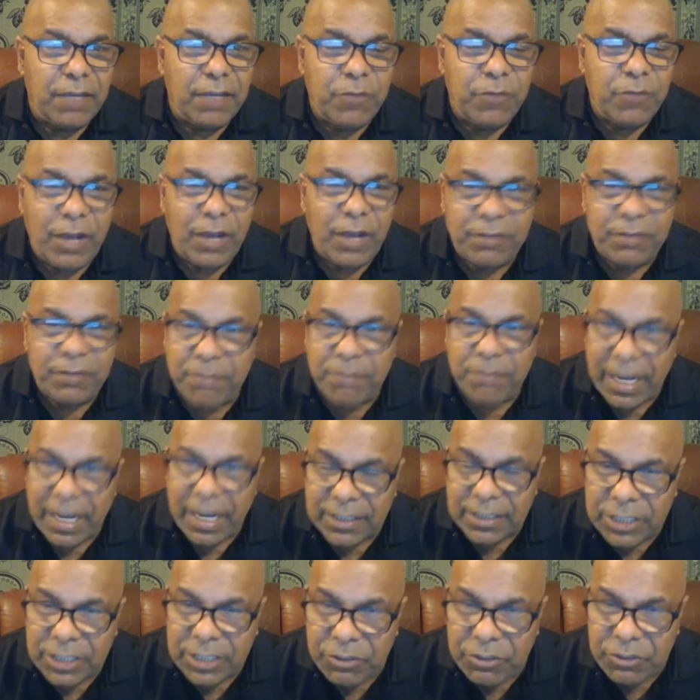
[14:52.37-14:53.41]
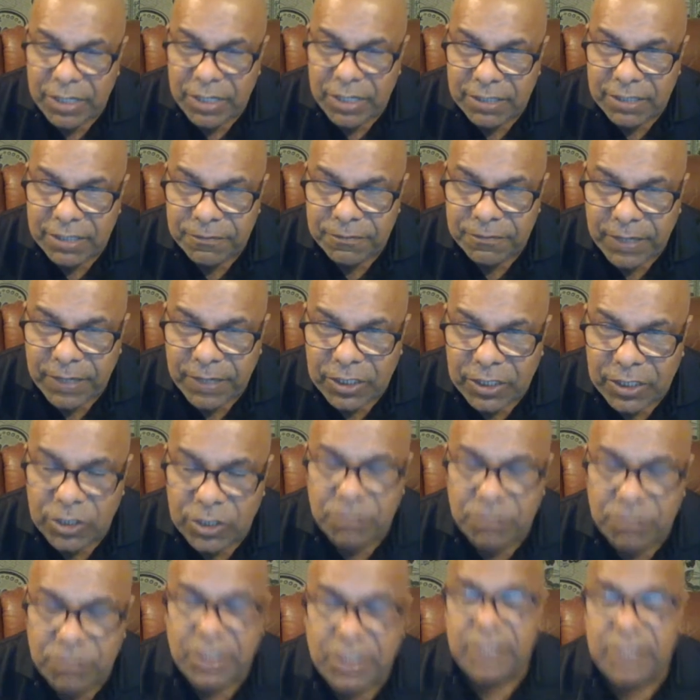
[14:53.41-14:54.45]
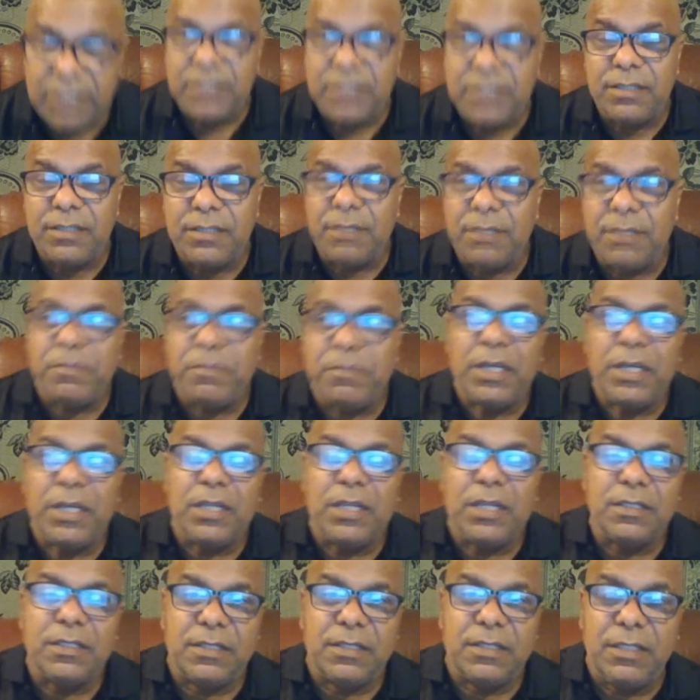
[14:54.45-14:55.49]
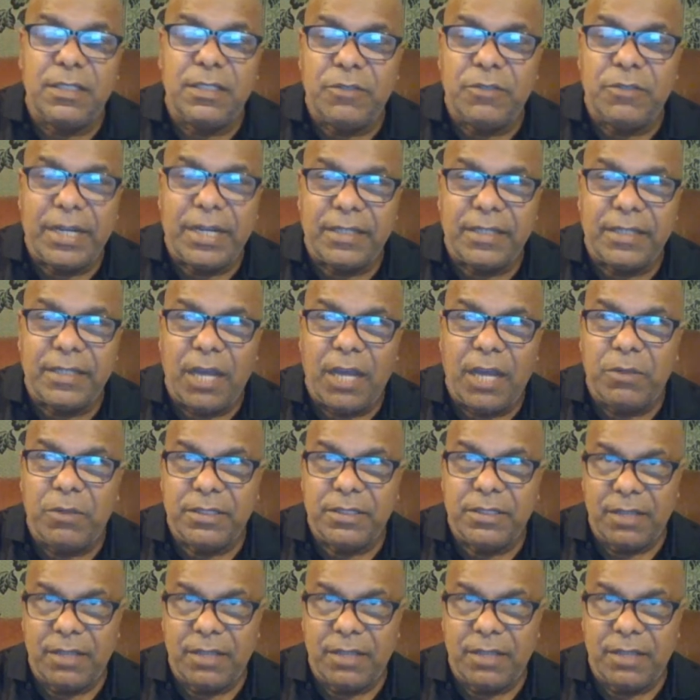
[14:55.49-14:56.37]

have the bacterial infection, because this is the big concern right now, is